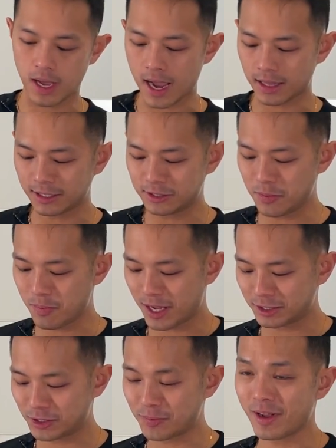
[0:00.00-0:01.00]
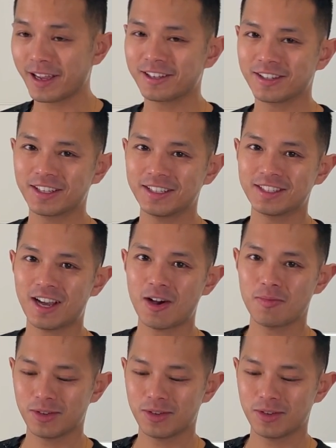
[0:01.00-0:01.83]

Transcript: I like to measure my cookies out